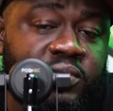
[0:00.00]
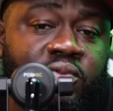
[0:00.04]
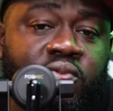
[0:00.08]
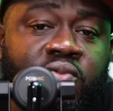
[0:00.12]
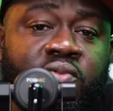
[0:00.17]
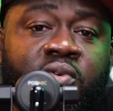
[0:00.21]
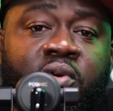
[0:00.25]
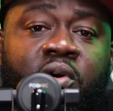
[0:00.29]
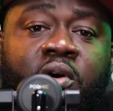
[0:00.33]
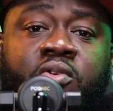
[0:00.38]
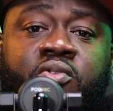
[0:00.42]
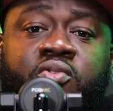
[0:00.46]

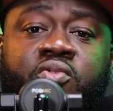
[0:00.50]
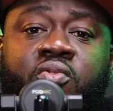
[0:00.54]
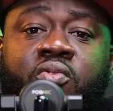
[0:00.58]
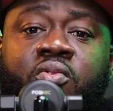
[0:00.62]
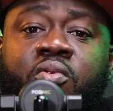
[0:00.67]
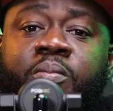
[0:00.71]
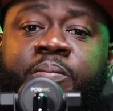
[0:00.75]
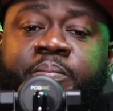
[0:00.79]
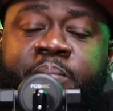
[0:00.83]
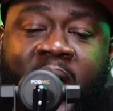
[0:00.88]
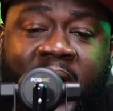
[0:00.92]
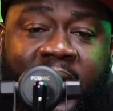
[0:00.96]
to
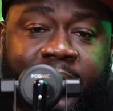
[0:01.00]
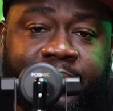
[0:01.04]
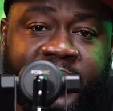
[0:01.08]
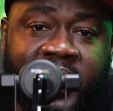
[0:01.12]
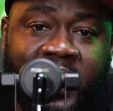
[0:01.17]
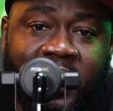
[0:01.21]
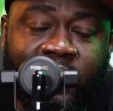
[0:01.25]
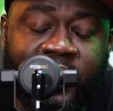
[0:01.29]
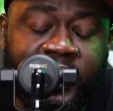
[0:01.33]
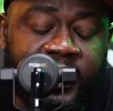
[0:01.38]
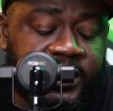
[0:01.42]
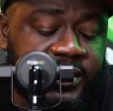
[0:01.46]
also pipe
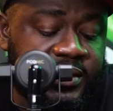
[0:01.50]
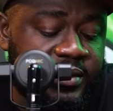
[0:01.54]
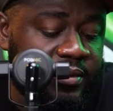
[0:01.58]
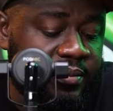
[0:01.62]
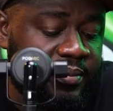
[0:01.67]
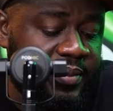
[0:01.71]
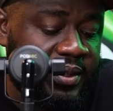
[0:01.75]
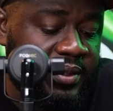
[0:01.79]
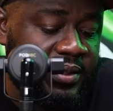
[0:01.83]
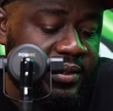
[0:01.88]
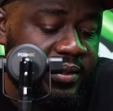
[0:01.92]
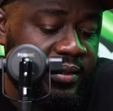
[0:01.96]
down a little
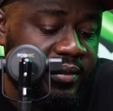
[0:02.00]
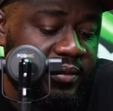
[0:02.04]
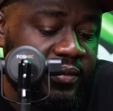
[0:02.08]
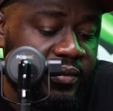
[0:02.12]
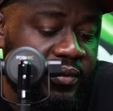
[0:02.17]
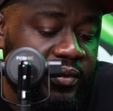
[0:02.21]
bit.